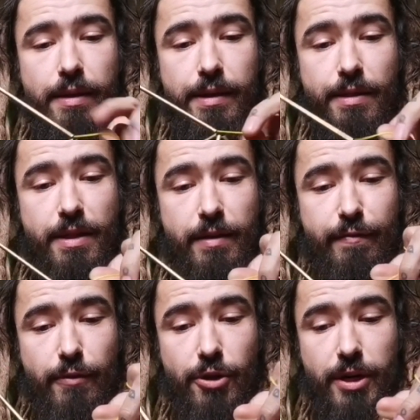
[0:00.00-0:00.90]
and
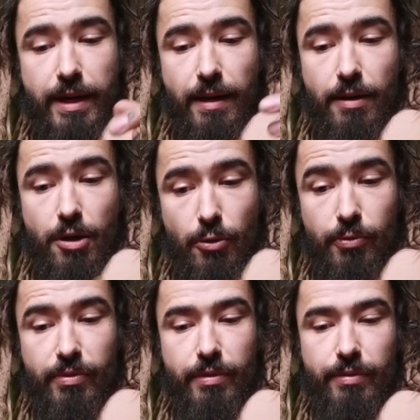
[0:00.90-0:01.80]
therefore I
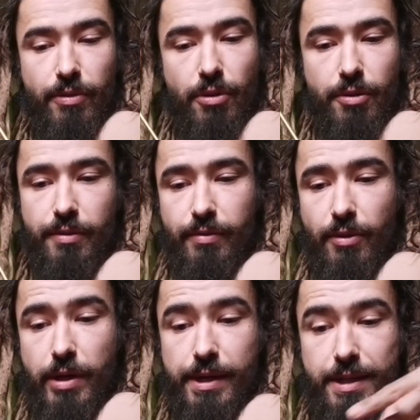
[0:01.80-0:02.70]
close this corner.
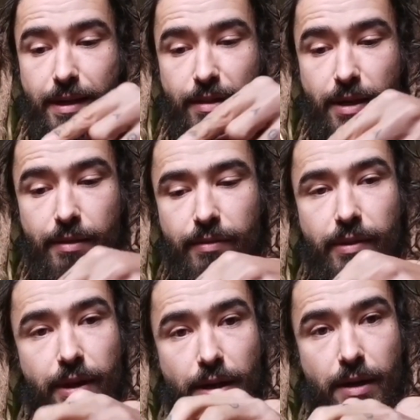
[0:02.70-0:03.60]
So I take the
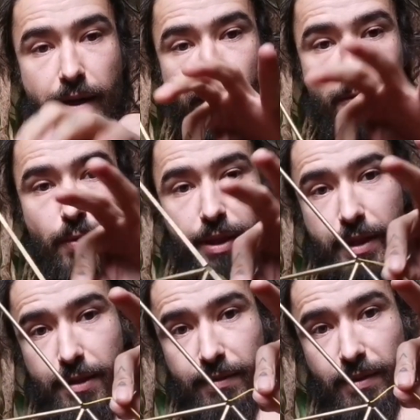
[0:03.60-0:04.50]
inside line, the one
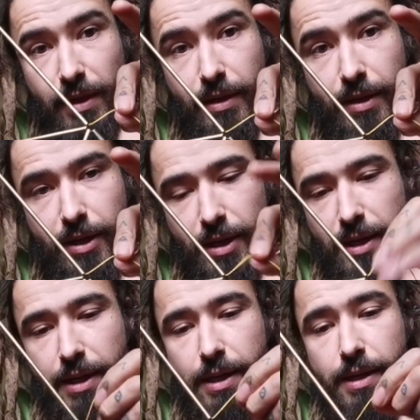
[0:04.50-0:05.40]
that is here,
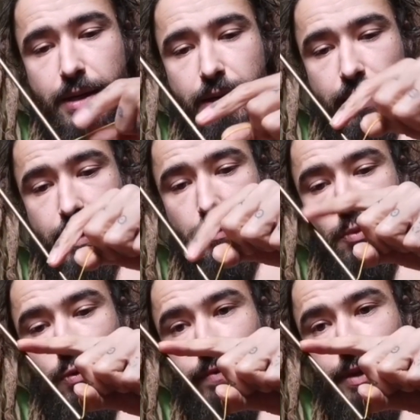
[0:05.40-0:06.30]
and
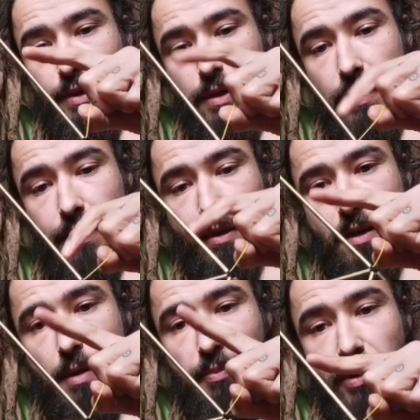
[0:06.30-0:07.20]
move it. It
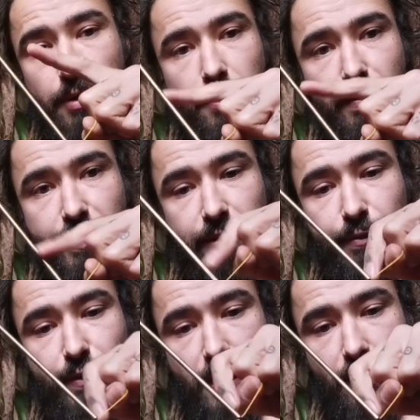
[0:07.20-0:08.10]
comes out of
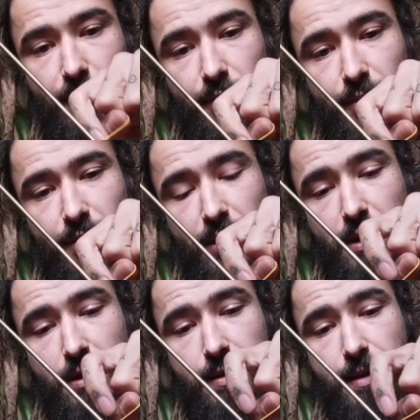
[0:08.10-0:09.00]
this finger.
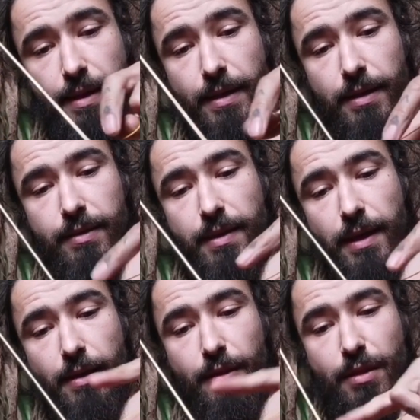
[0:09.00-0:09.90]
And I'll take